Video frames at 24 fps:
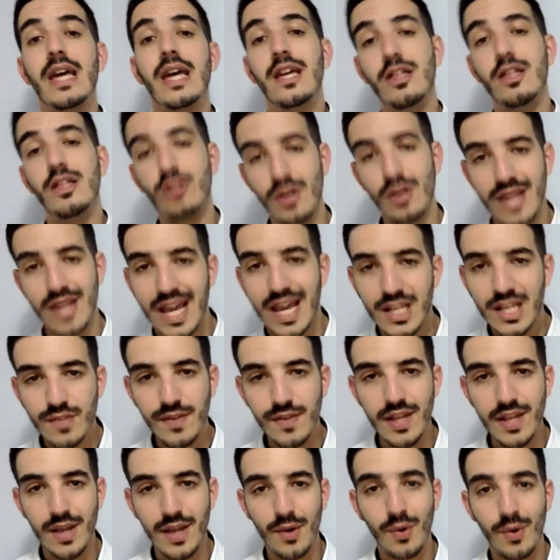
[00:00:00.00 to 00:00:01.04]
In the next
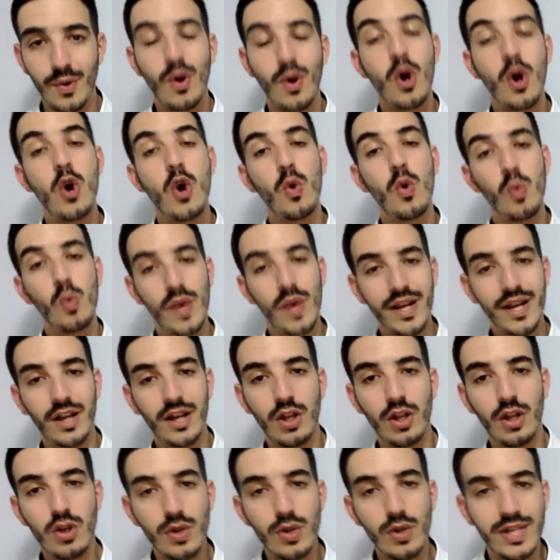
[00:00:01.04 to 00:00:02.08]
video, we're going
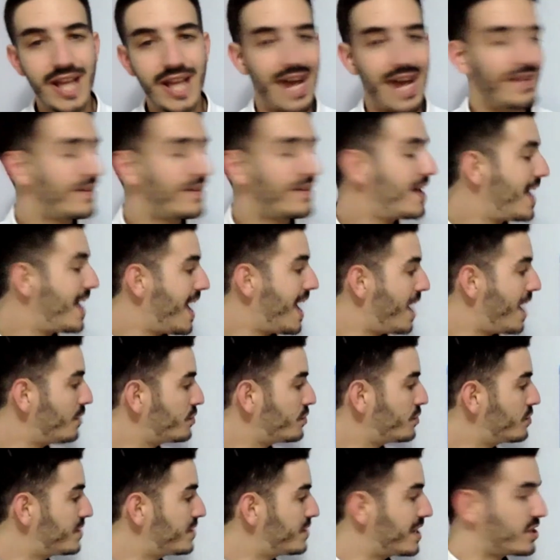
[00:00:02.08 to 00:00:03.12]
to look at how
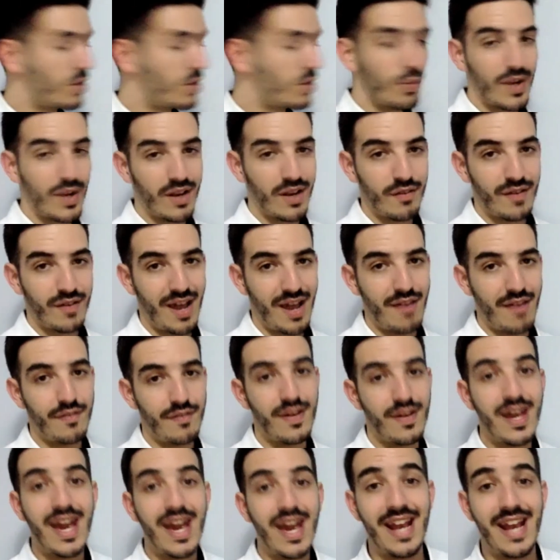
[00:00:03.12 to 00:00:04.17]
to take your wheel of
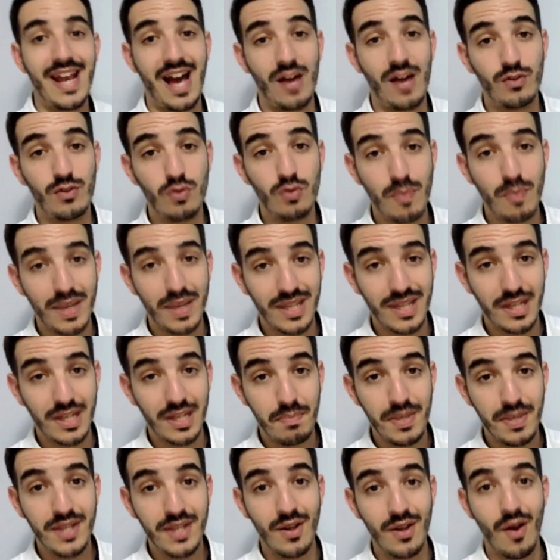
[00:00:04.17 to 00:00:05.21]
life and how to make
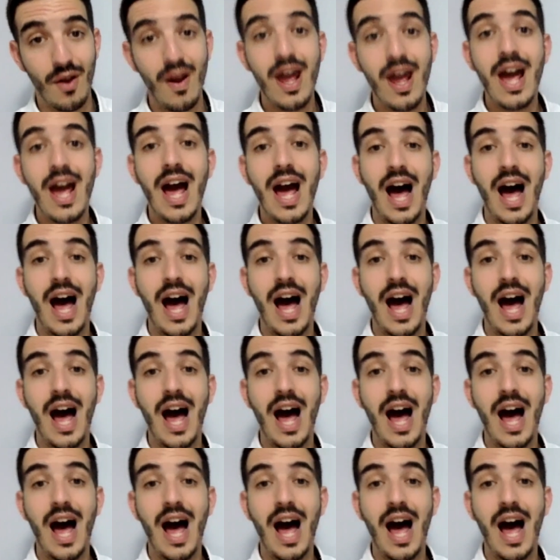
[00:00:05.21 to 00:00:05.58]
it bigger,